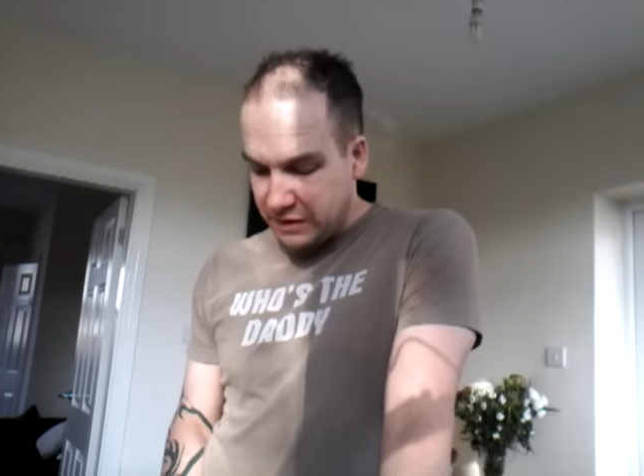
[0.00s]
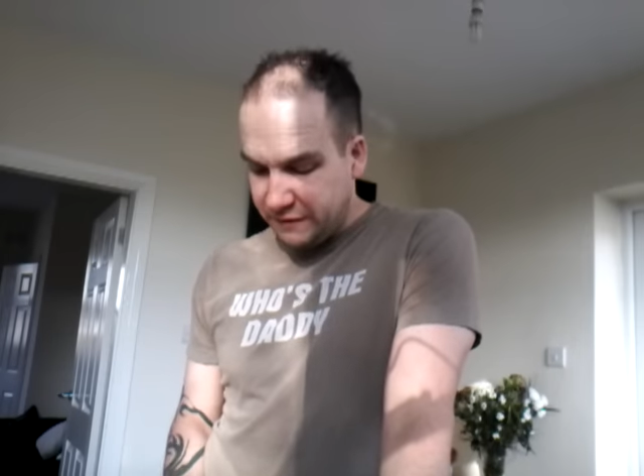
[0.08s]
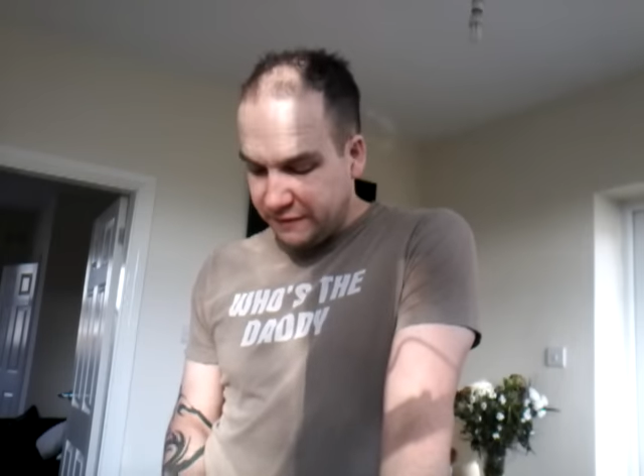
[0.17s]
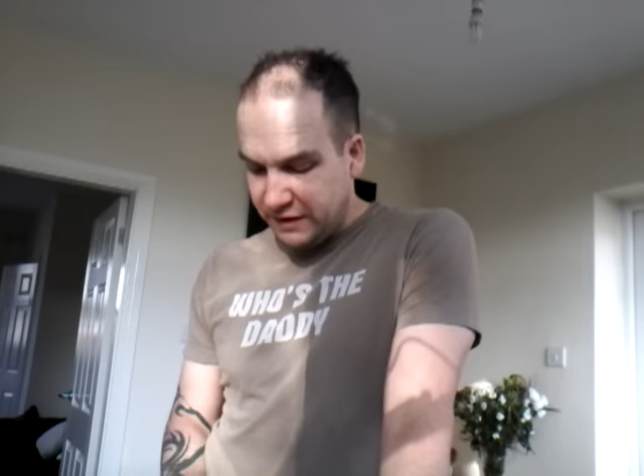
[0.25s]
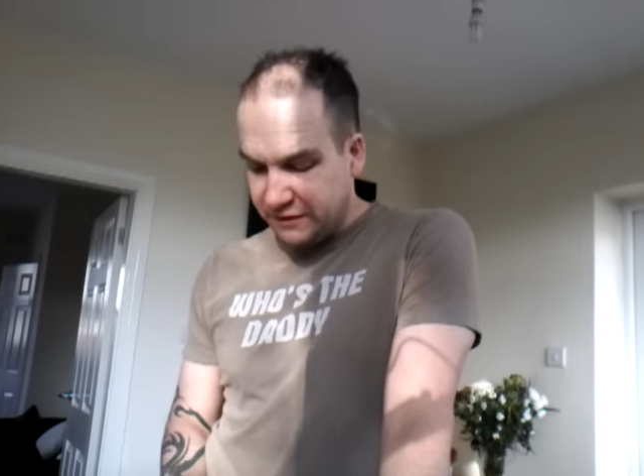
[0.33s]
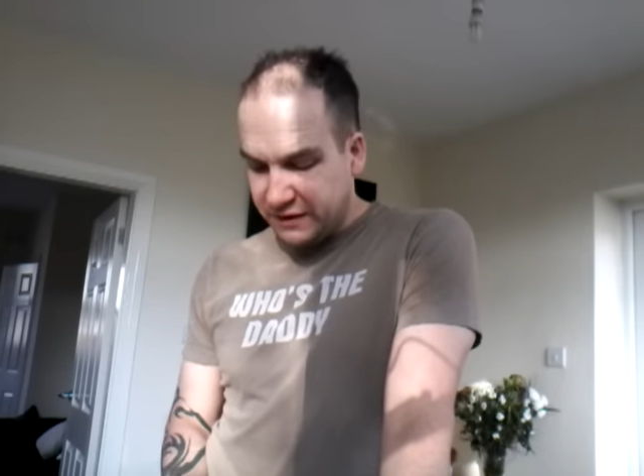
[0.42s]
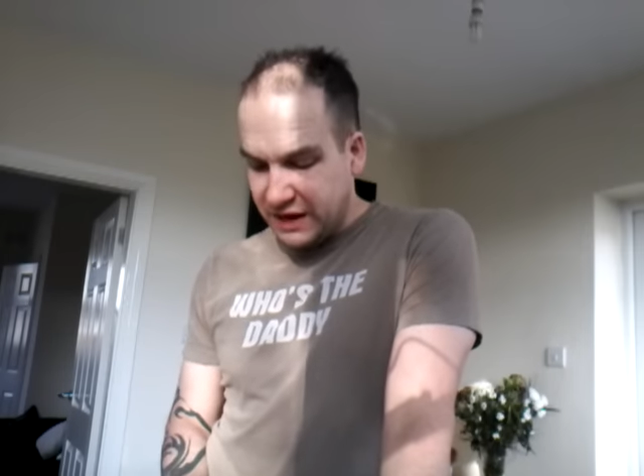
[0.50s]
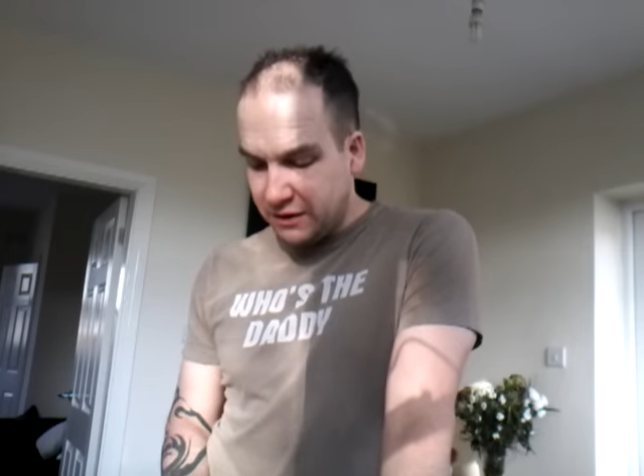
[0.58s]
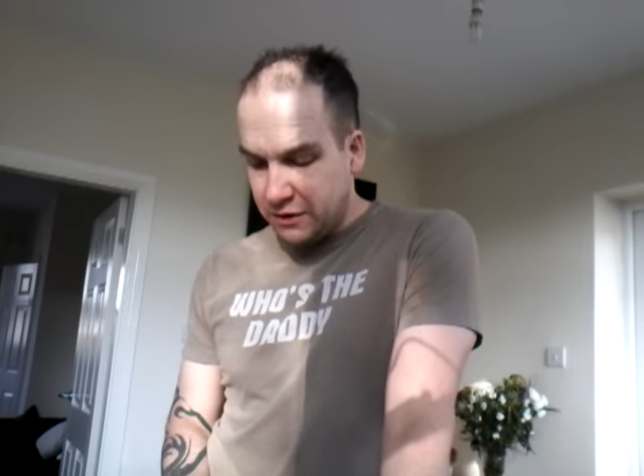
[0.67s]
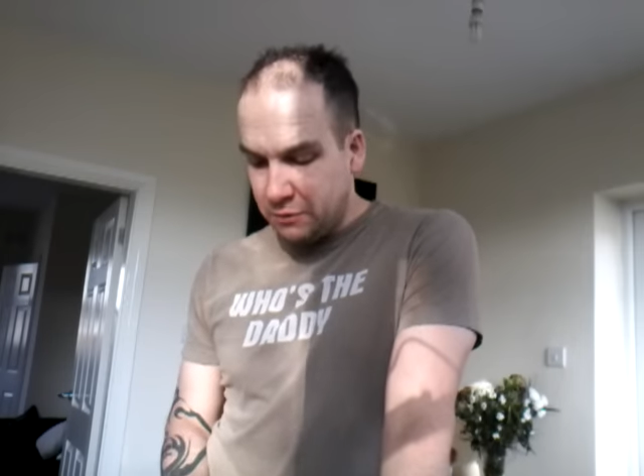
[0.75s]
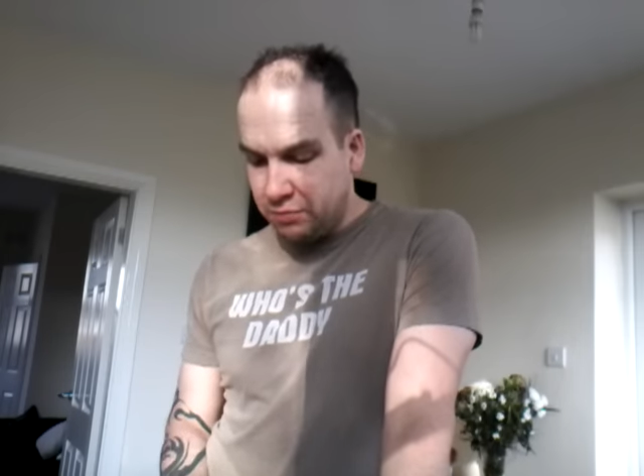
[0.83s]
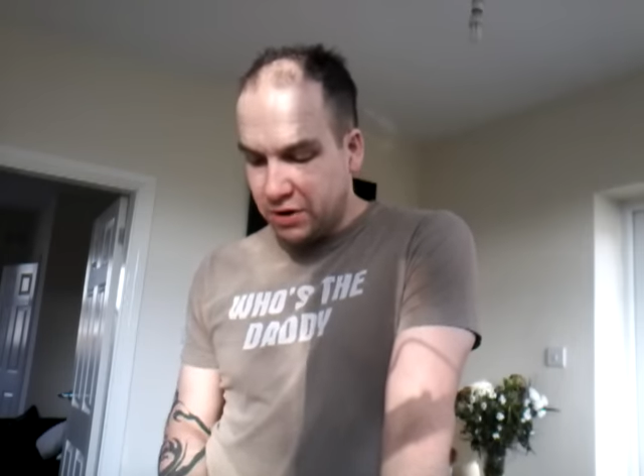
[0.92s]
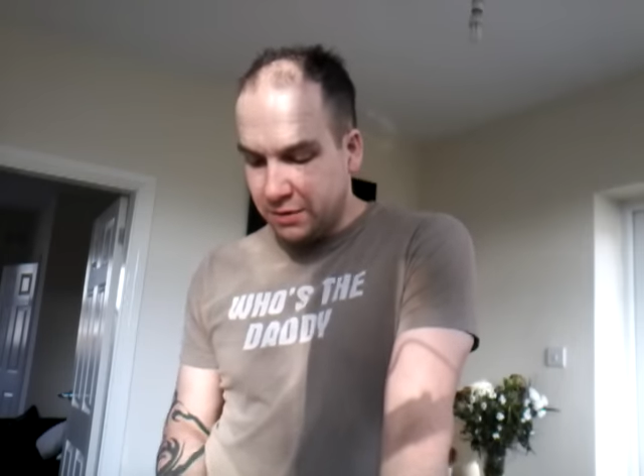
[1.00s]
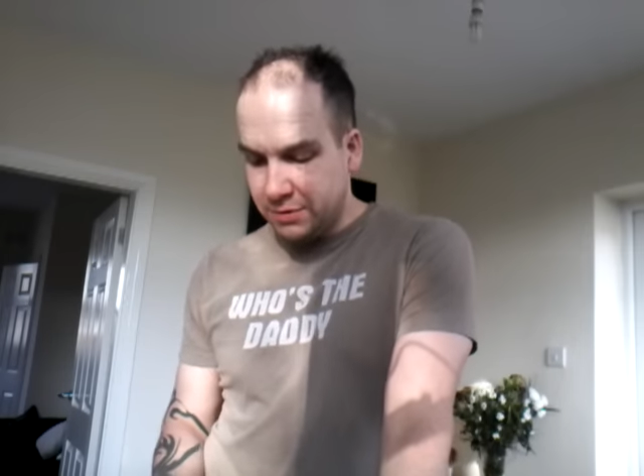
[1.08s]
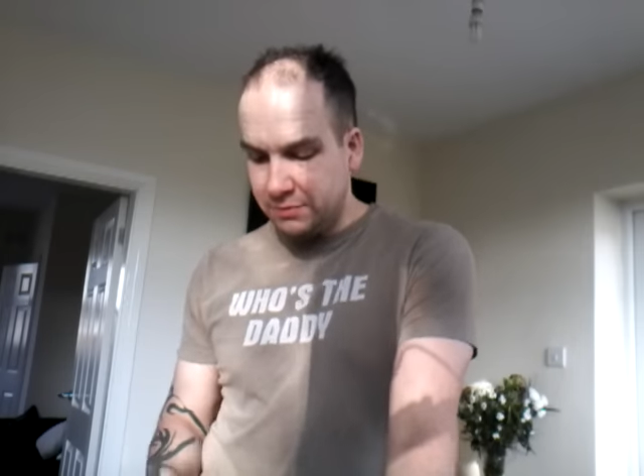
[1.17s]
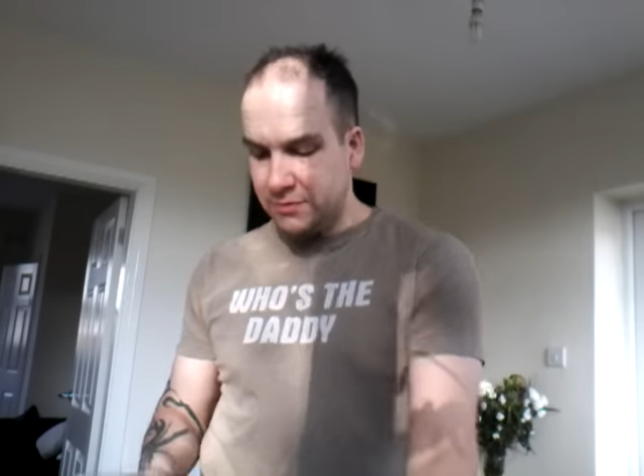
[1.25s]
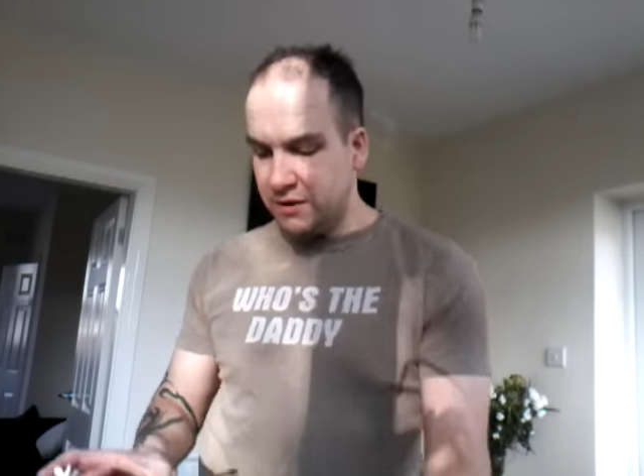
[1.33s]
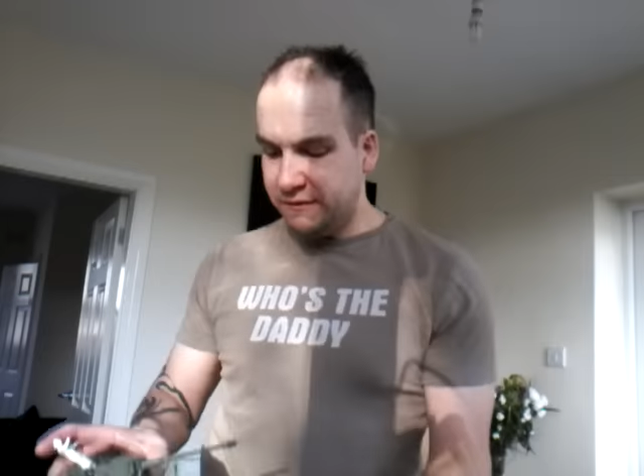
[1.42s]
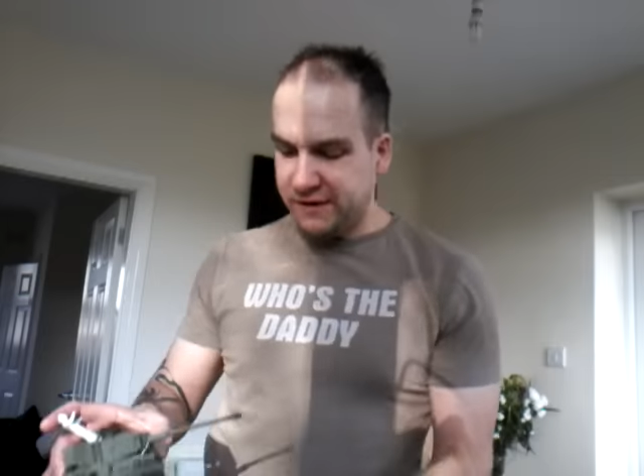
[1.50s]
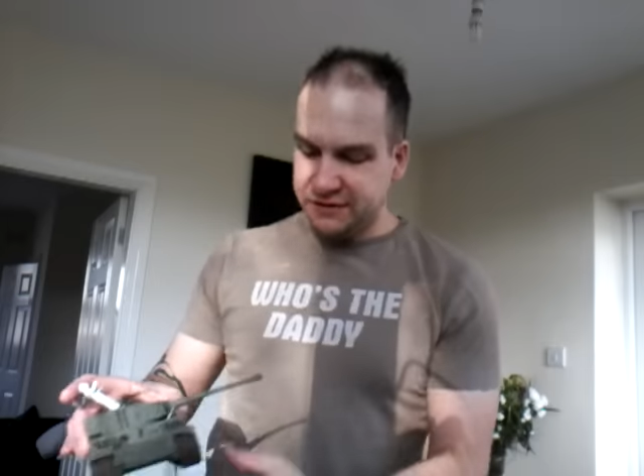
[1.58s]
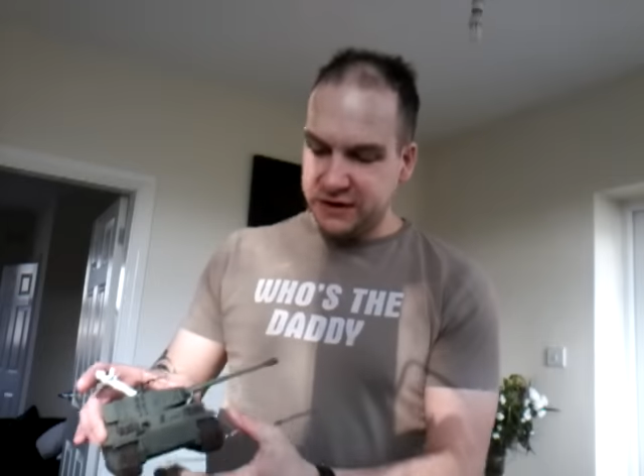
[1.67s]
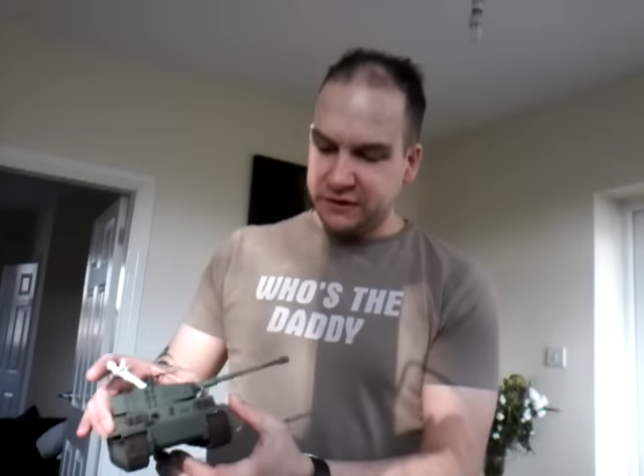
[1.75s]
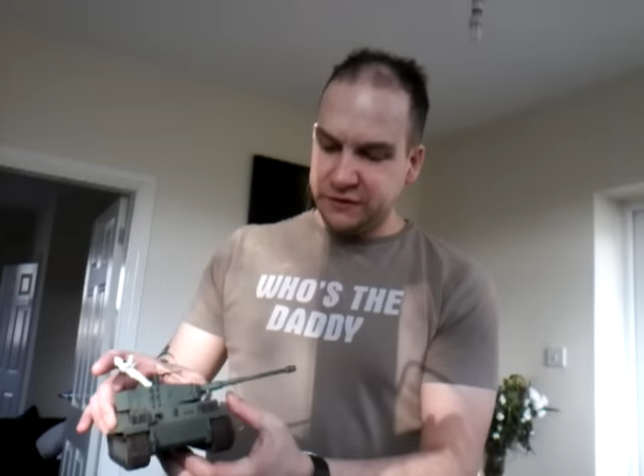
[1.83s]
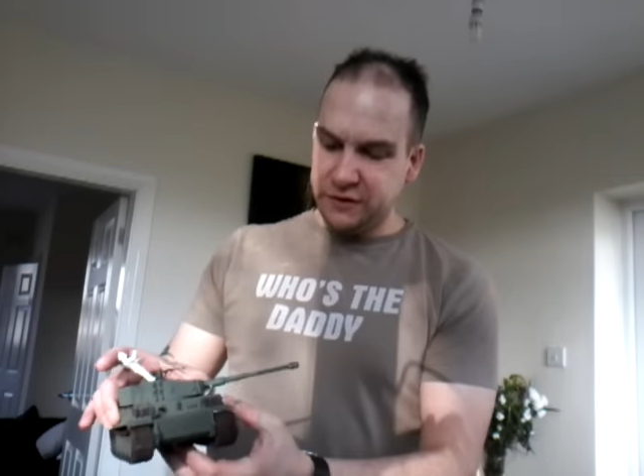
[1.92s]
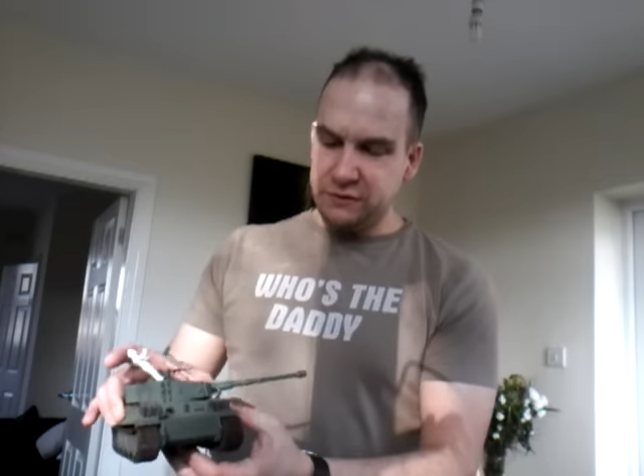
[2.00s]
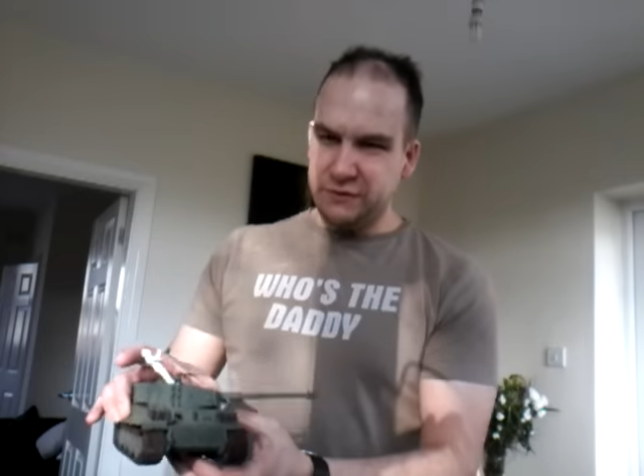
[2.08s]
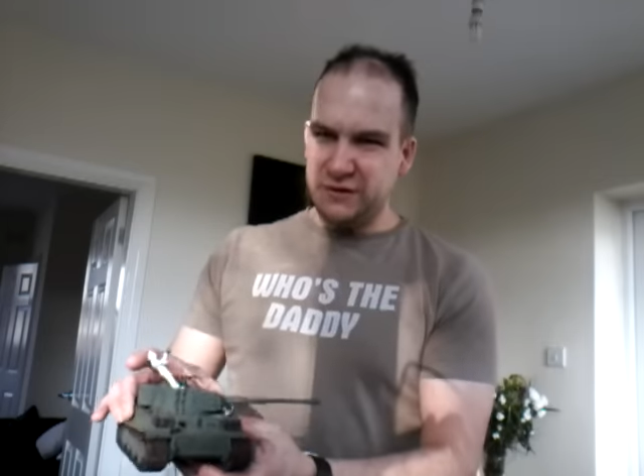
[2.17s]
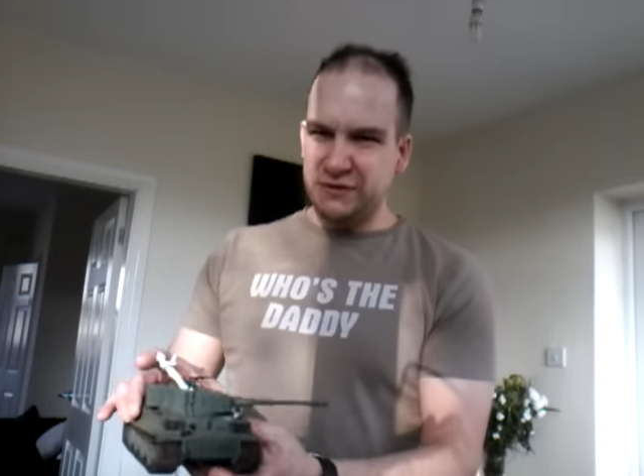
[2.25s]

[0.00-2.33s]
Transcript: fit together no problem, no fit issues.